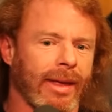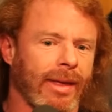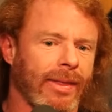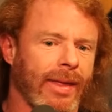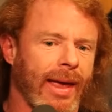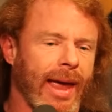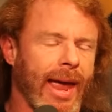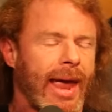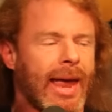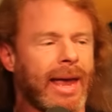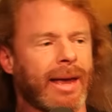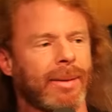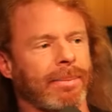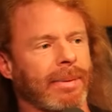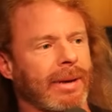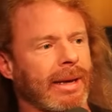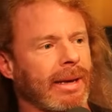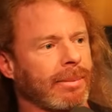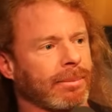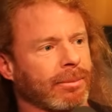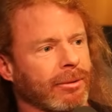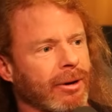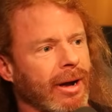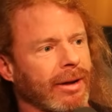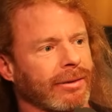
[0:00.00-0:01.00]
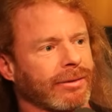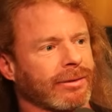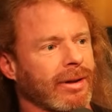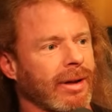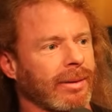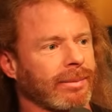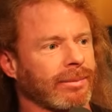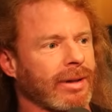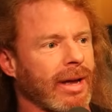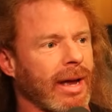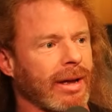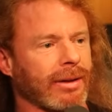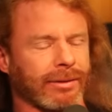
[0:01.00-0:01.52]
then the AP press
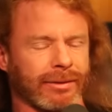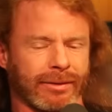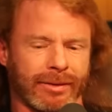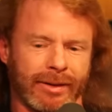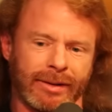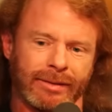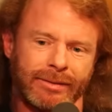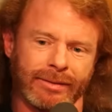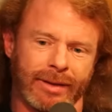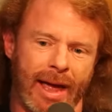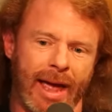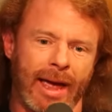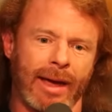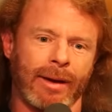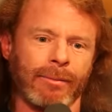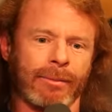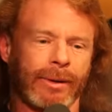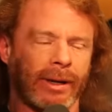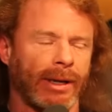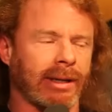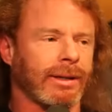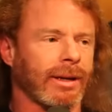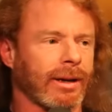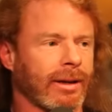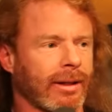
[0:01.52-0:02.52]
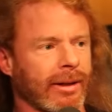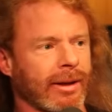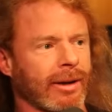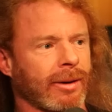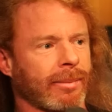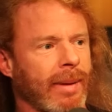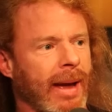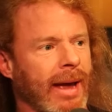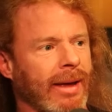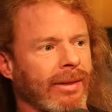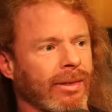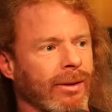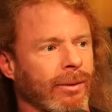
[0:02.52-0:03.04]
comes out and says, hey, we declare
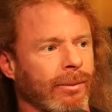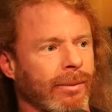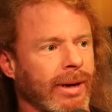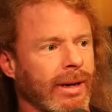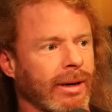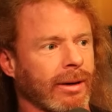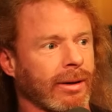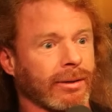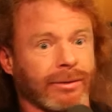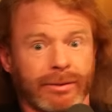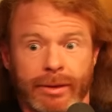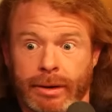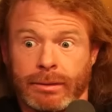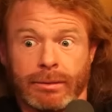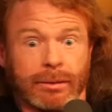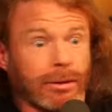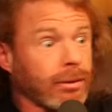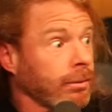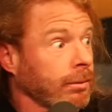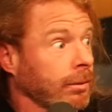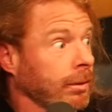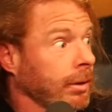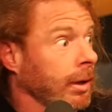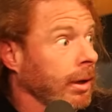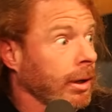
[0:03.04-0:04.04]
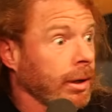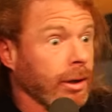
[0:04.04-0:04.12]
Biden the winner. It's like, dude,